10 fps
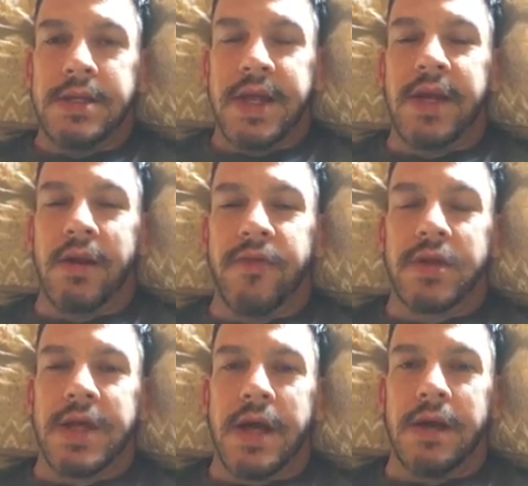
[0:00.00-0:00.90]
Take care of
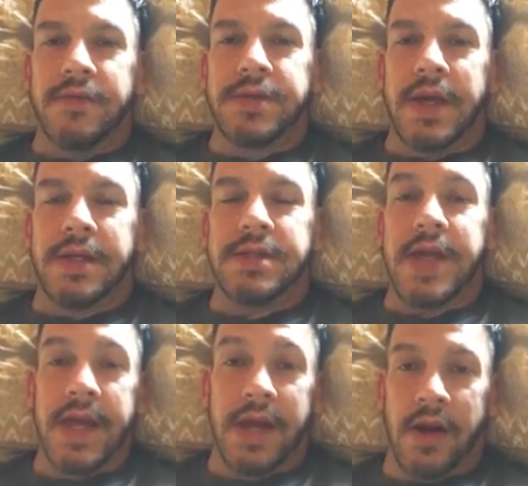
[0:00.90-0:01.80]
yourselves and
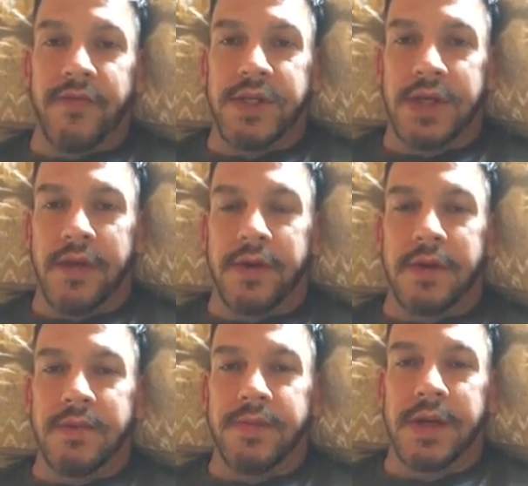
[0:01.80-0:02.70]
take care of each
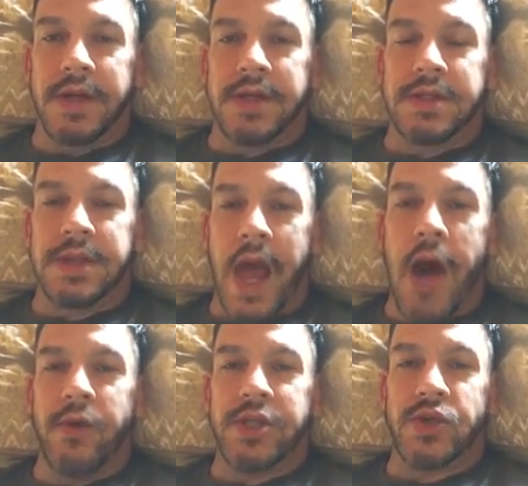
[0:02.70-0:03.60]
other, because
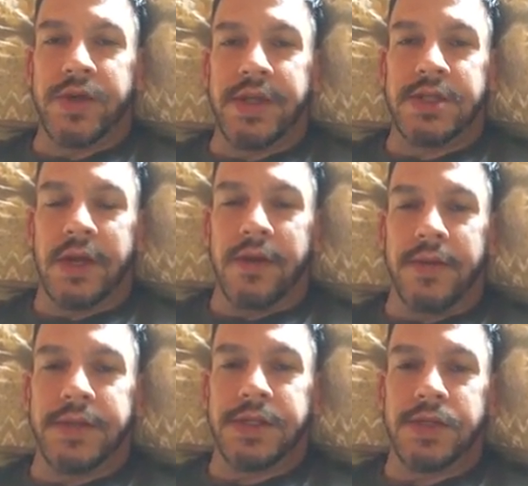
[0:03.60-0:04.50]
how we treat each other
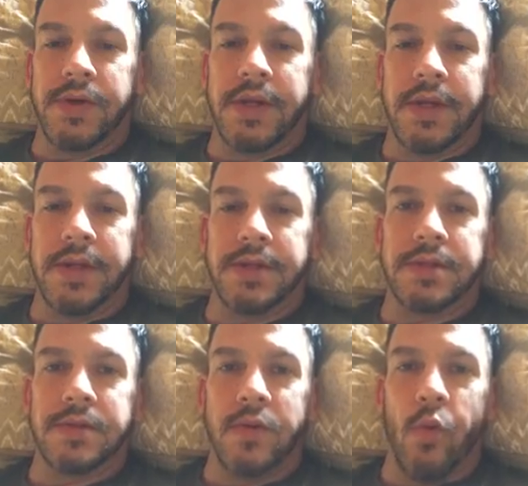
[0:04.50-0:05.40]
on the street
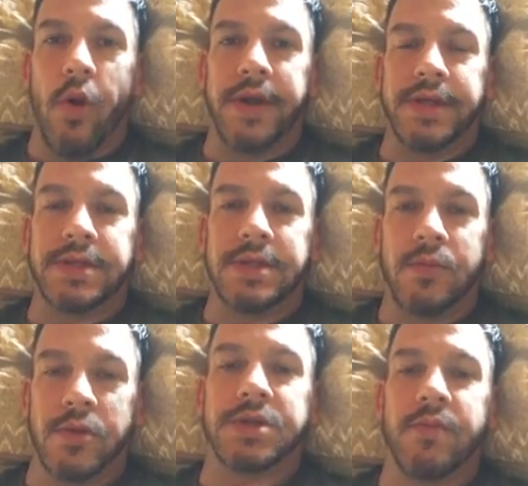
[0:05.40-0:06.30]
is what is
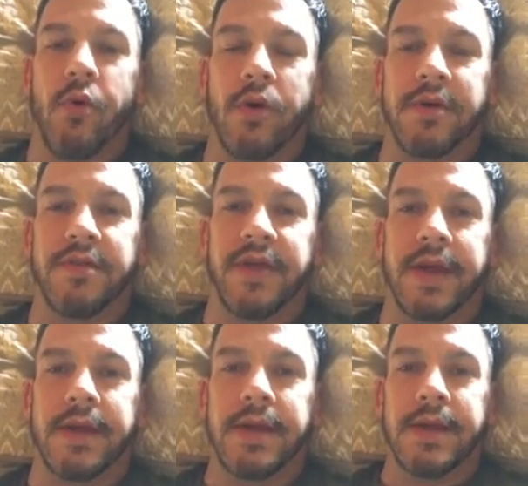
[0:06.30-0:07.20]
the most important
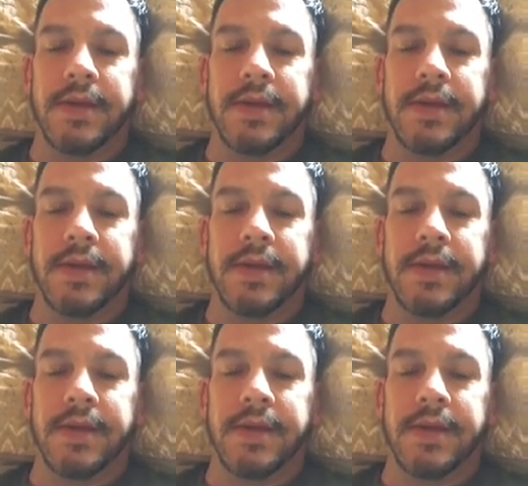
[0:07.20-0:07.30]
thing.